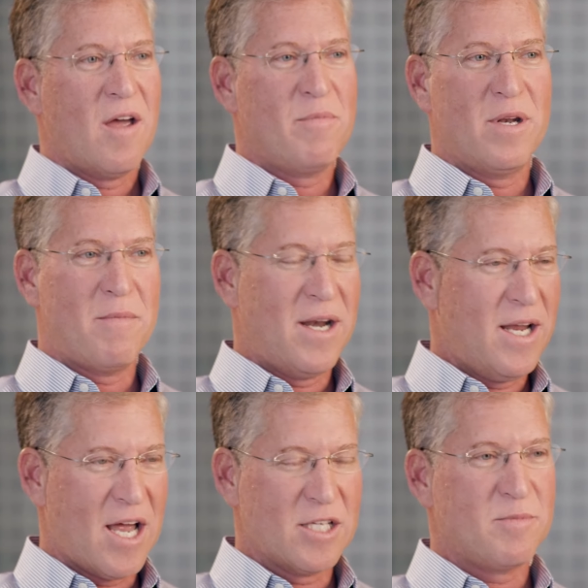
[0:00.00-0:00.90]
I've been to
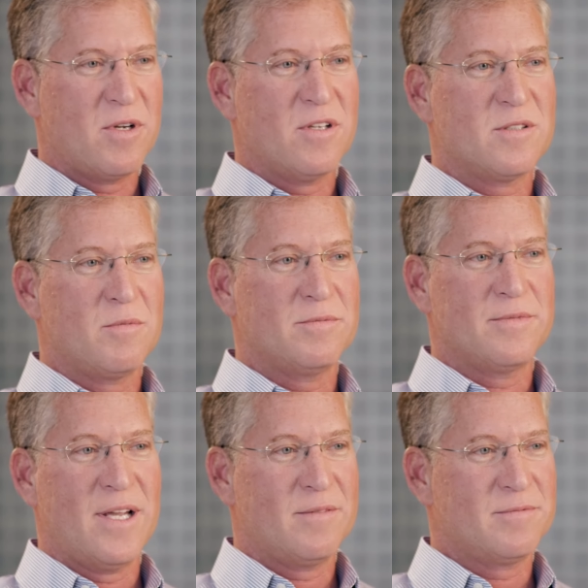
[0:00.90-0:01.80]
many hospitals
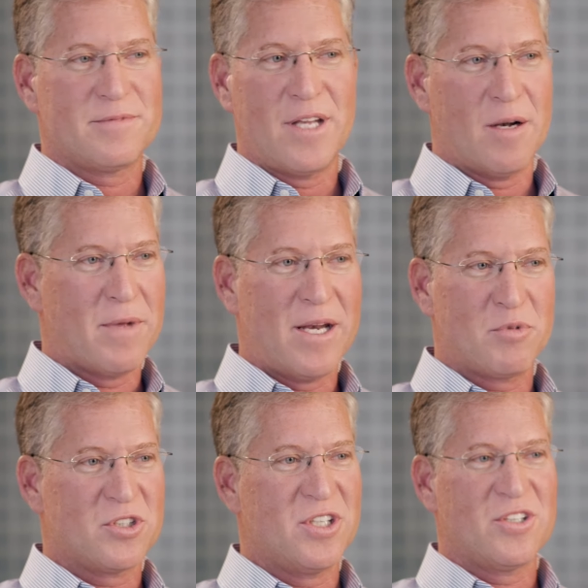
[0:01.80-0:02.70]
and had you know, many
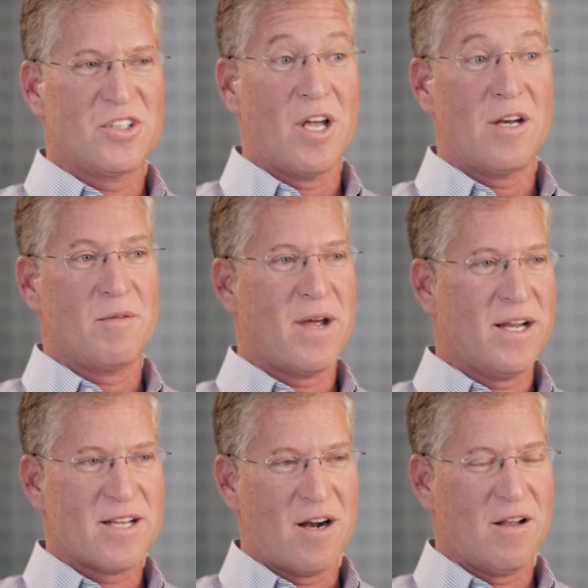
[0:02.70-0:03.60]
procedures done in
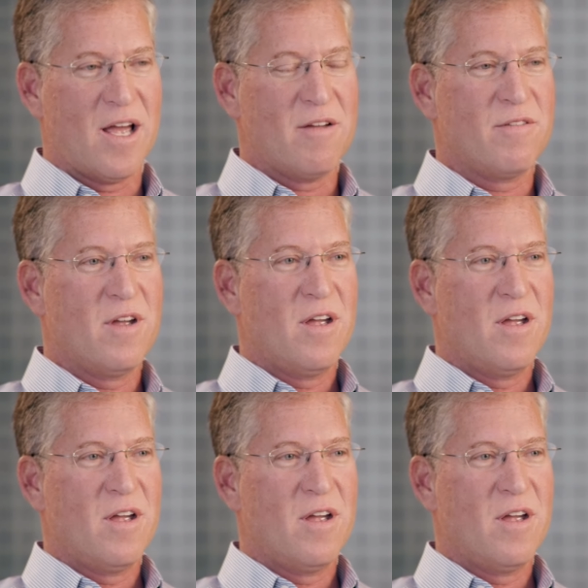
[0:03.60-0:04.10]
my entire life,